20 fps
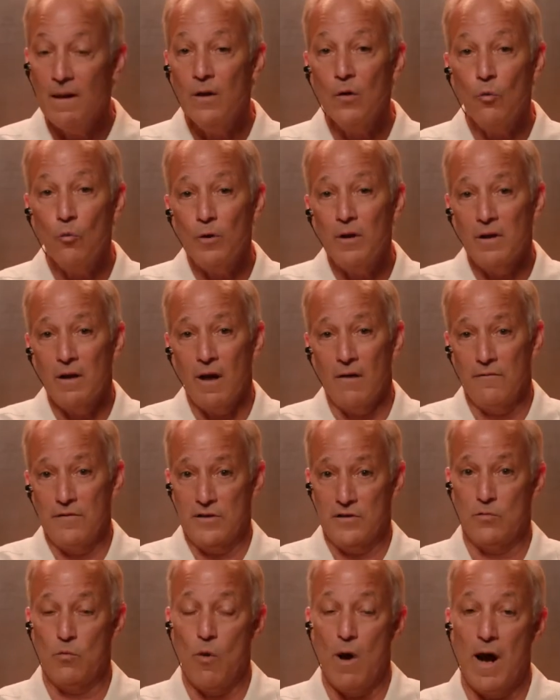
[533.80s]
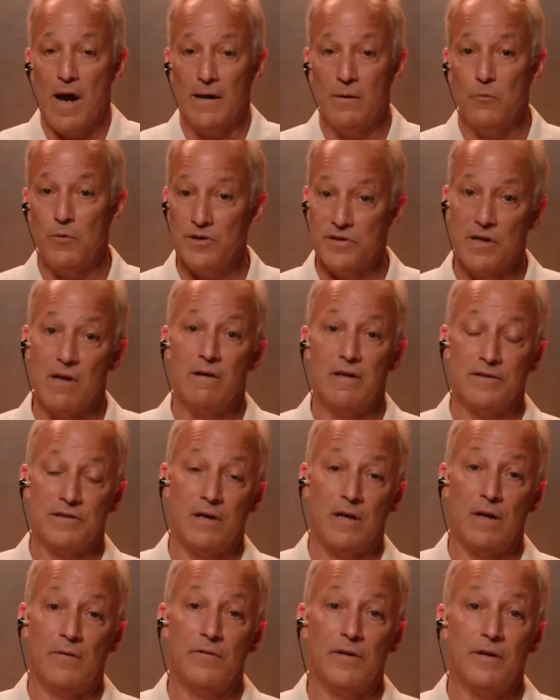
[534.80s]
We love this wine. We sell a
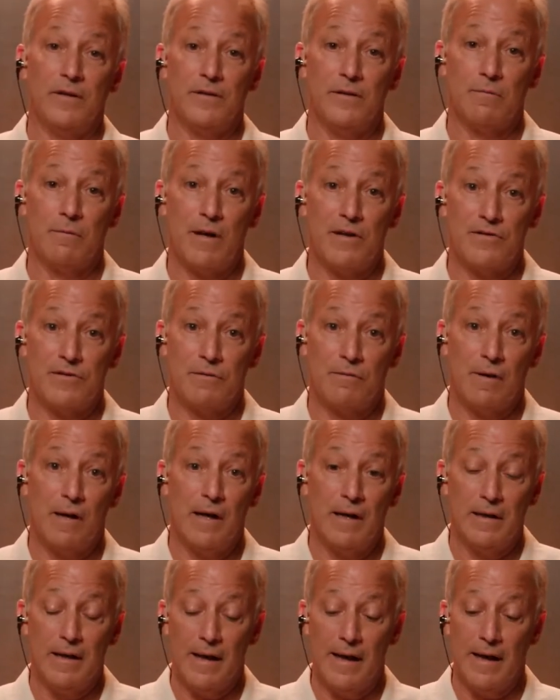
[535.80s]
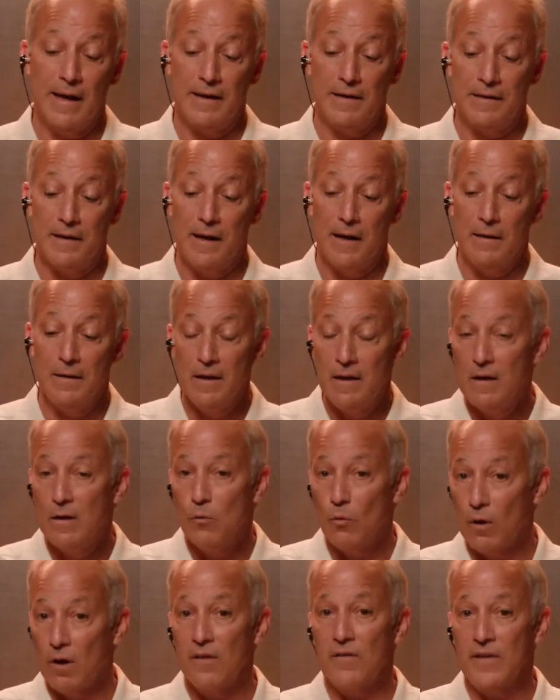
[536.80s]
ton of it at the restaurant. And
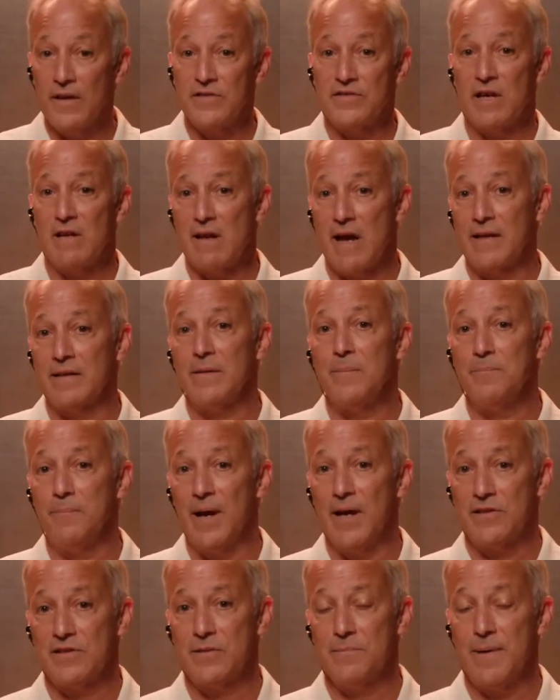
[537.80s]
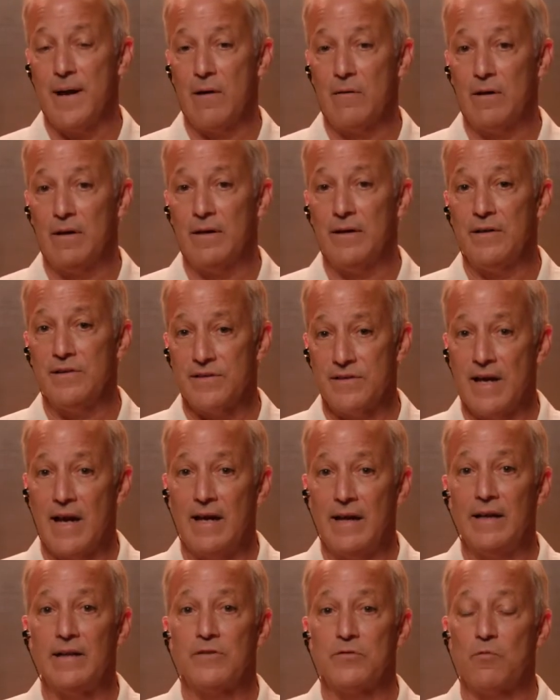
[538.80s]
one of the things I like the best about it is that
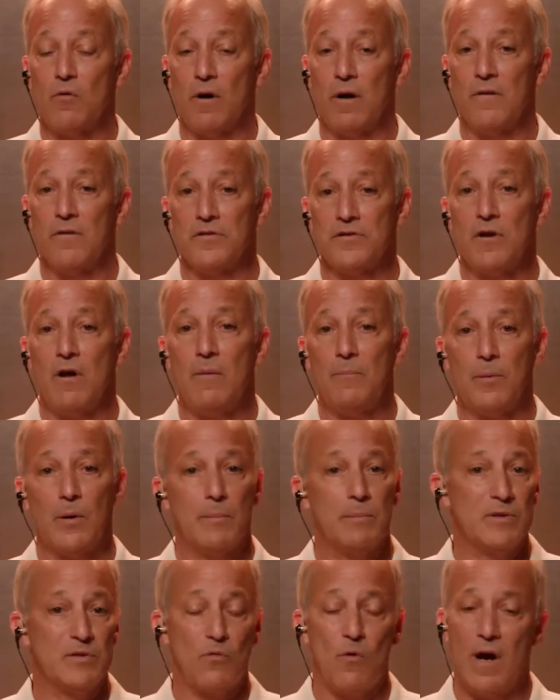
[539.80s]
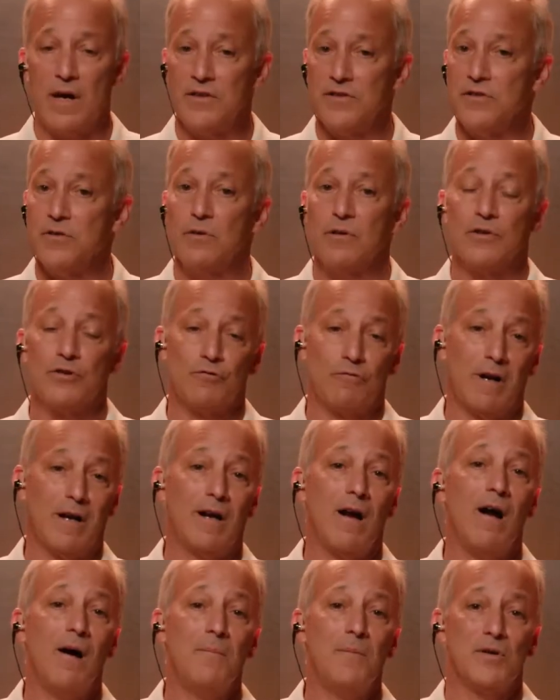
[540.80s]
it's one of those all-purpose wines you can drink
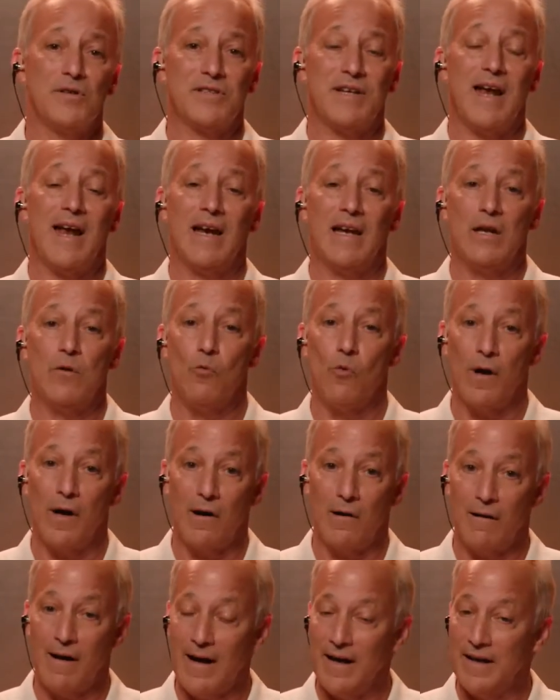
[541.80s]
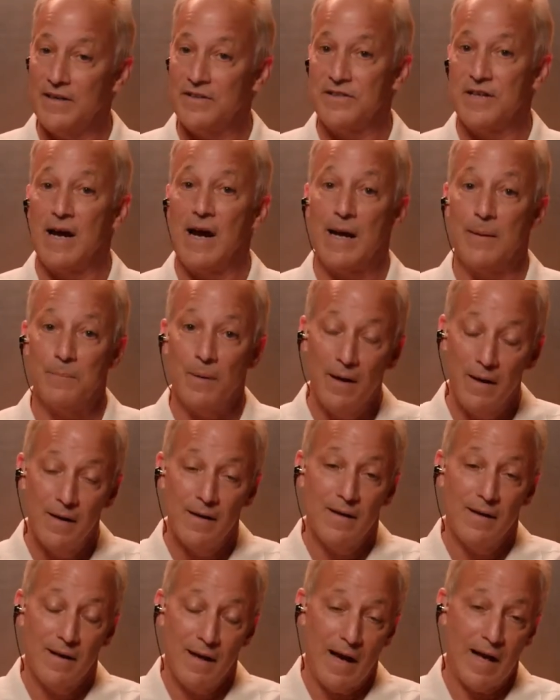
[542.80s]
almost anywhere, anytime.
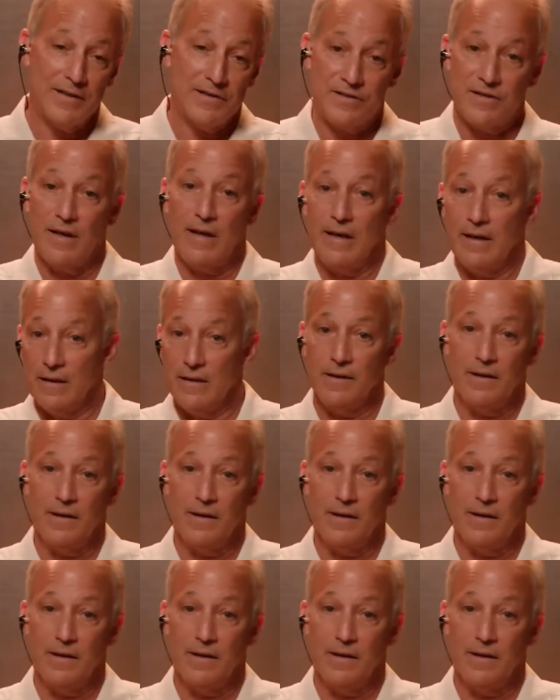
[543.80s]
I'd say,